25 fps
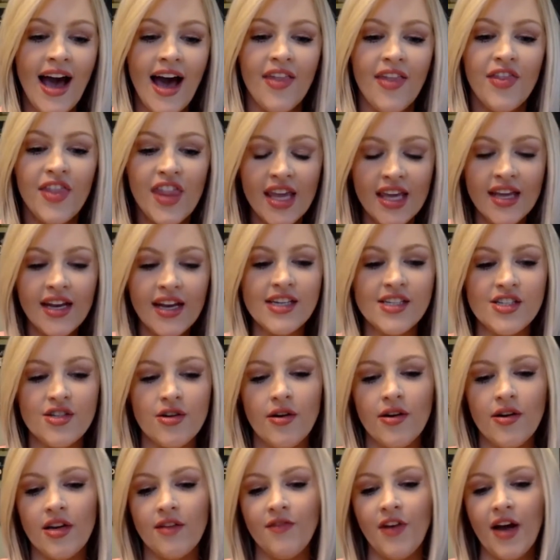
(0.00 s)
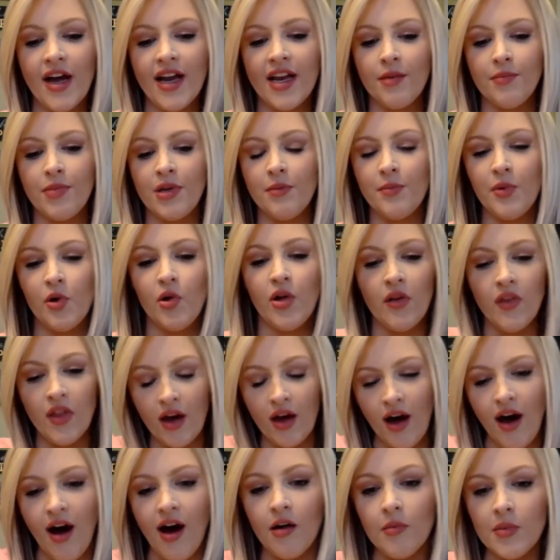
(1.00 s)
Then I started inviting people in the
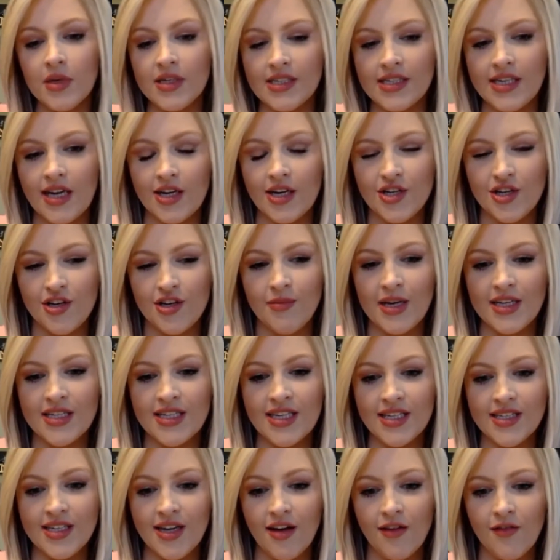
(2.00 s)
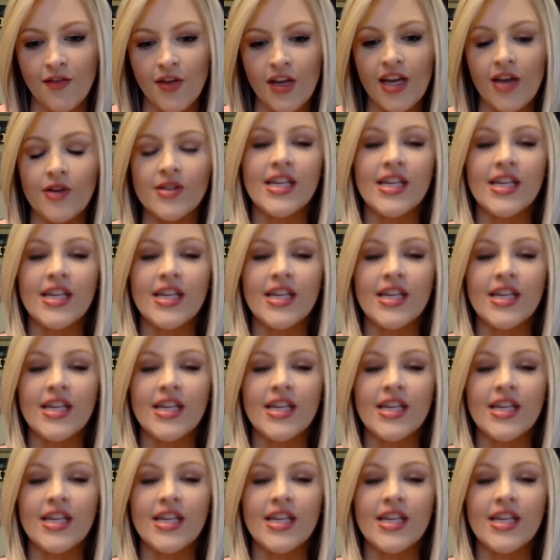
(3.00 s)
comment section of my TikTok videos.